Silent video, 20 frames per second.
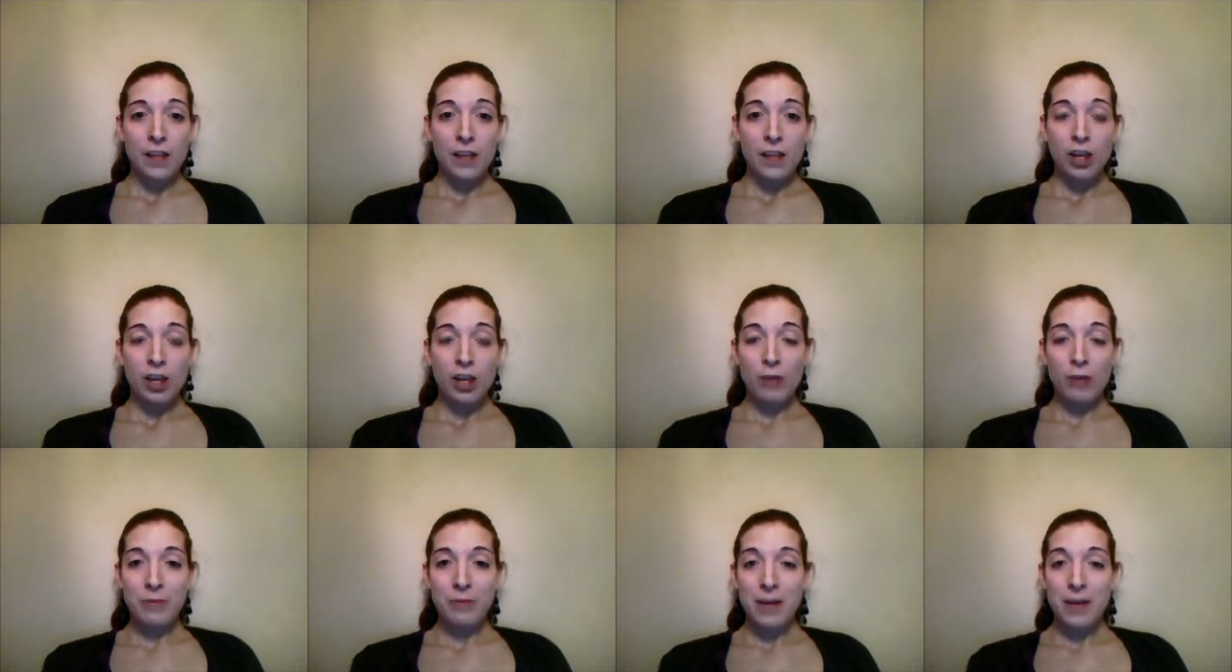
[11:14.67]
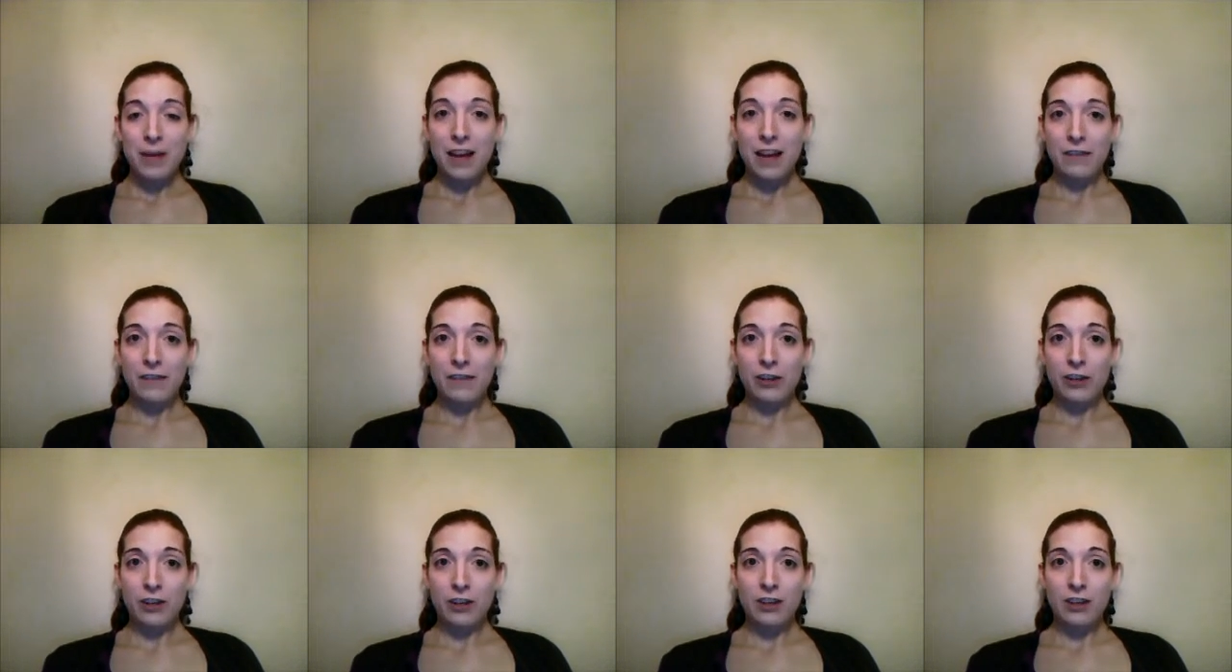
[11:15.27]
Human
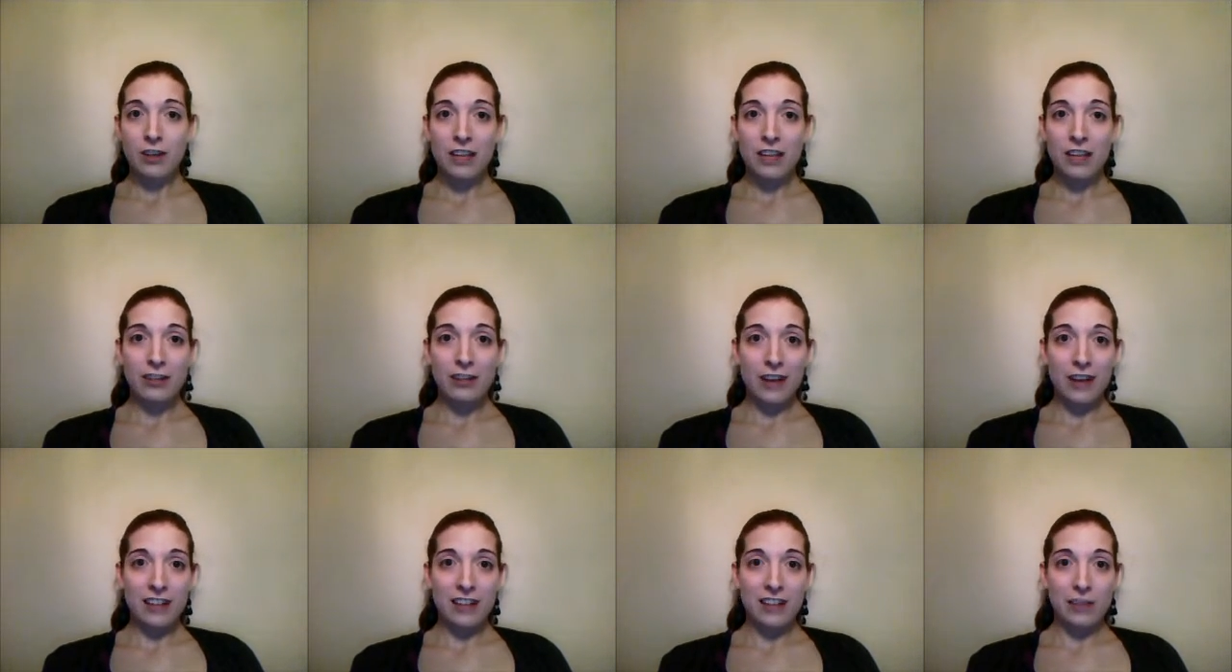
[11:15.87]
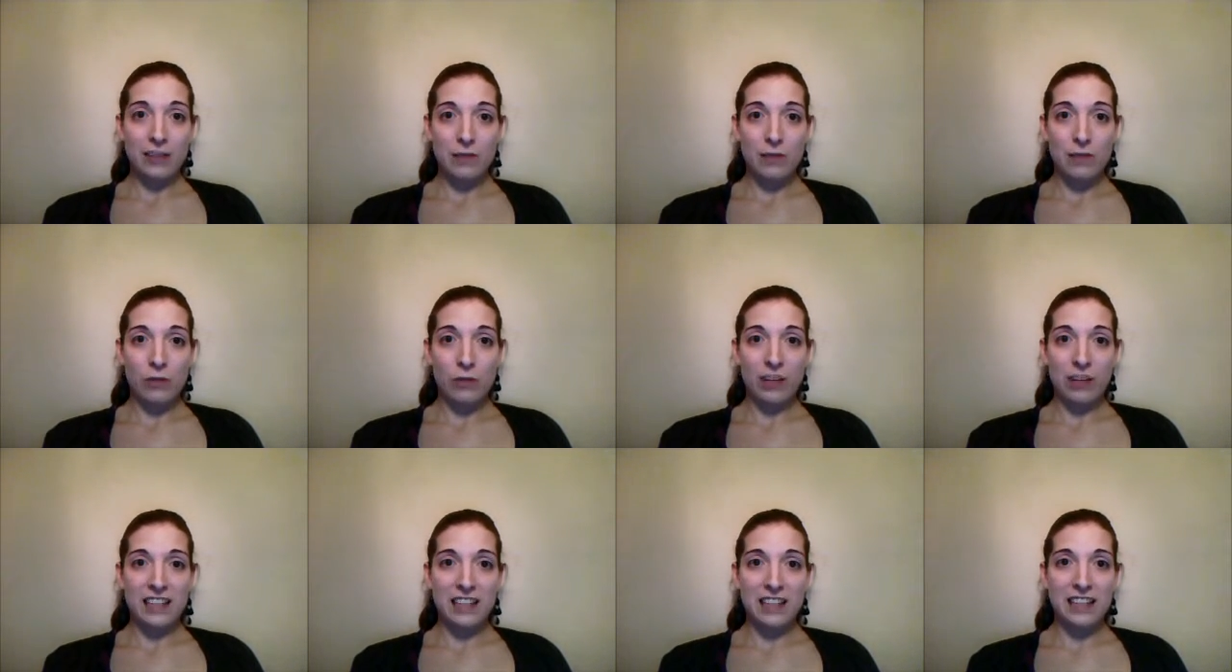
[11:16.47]
behavior interacting with
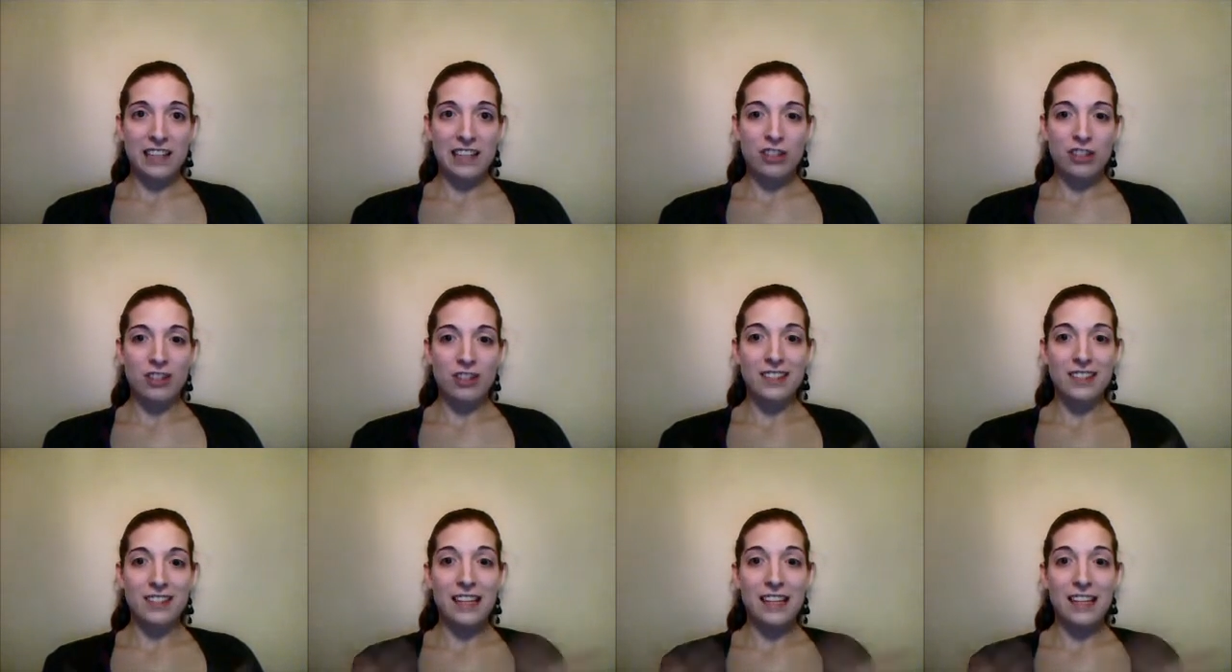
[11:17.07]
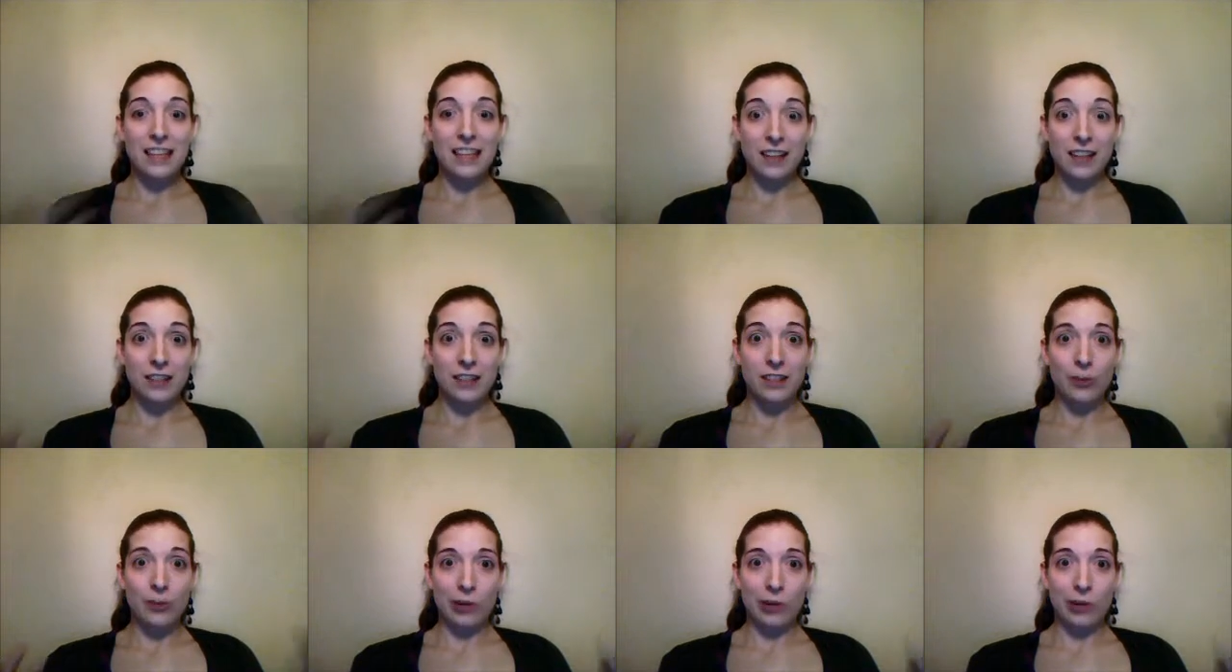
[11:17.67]
organizations
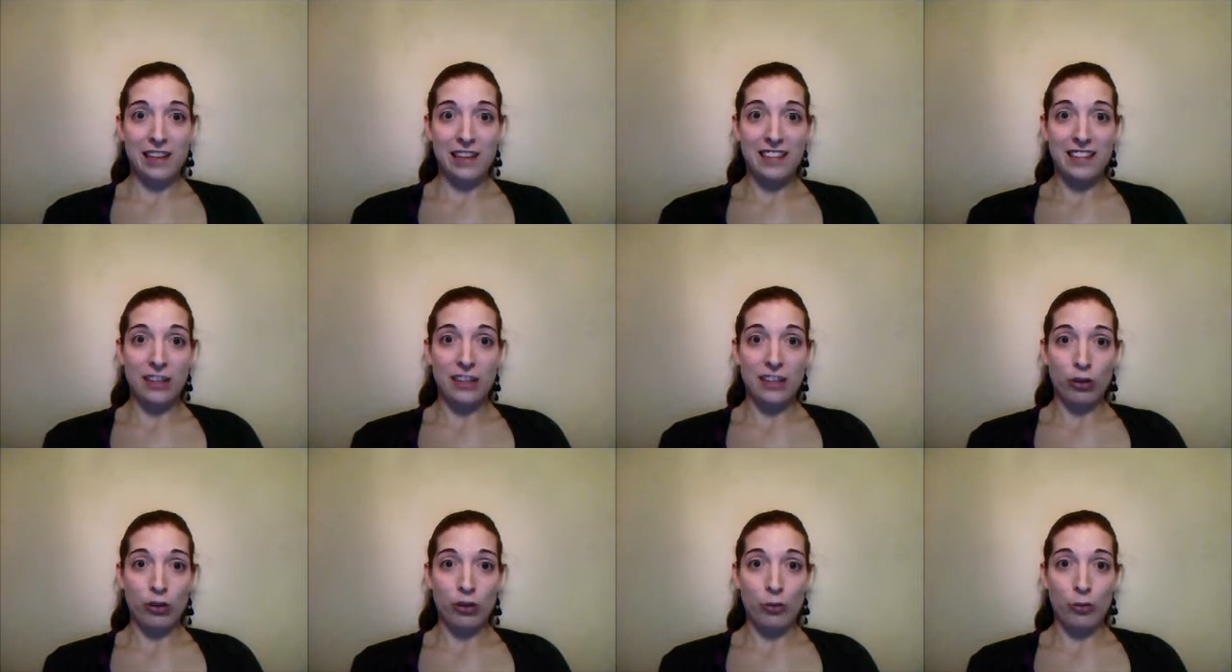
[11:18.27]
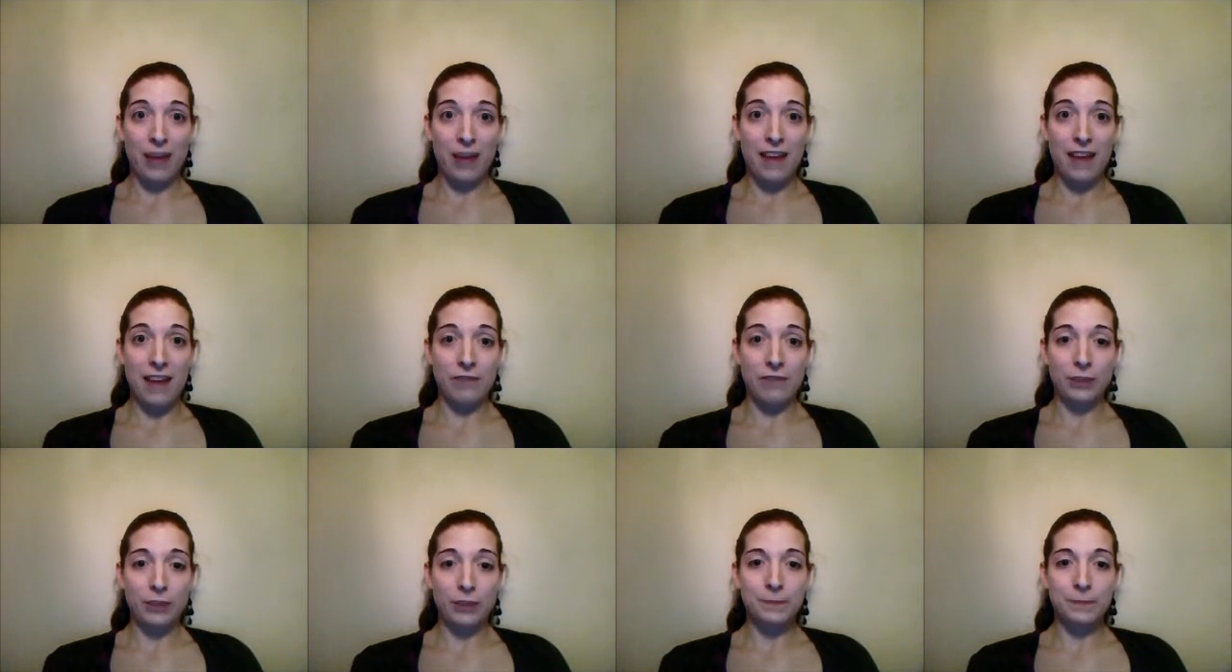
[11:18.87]
is organizational
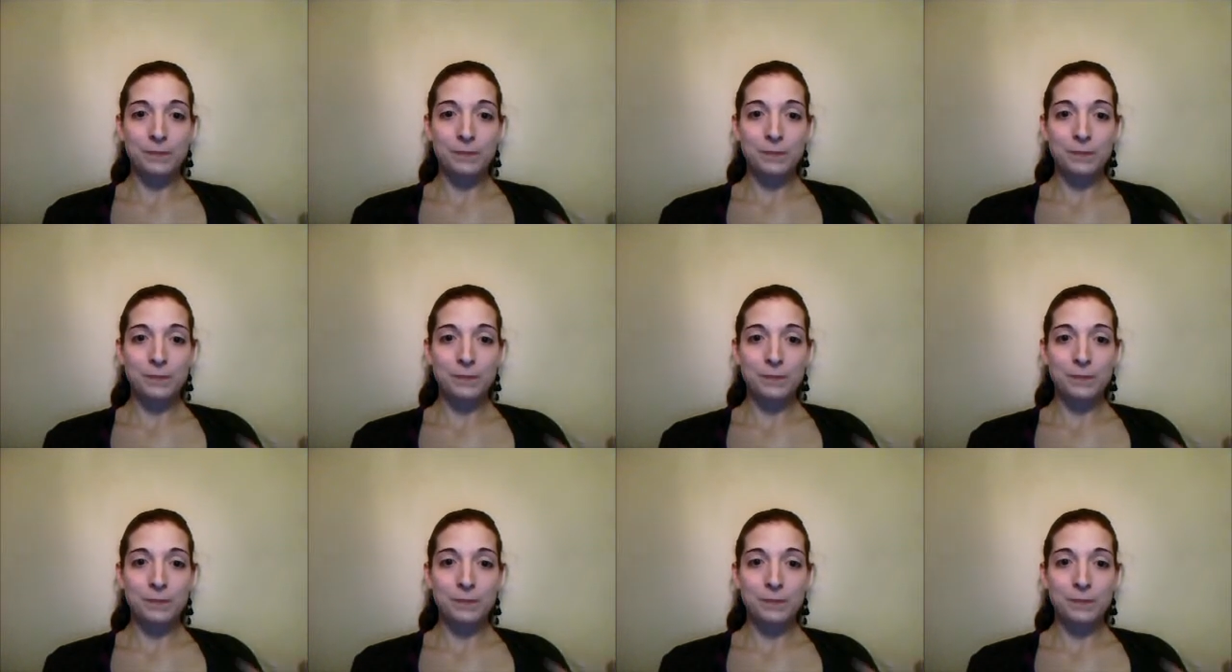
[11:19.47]
behavior.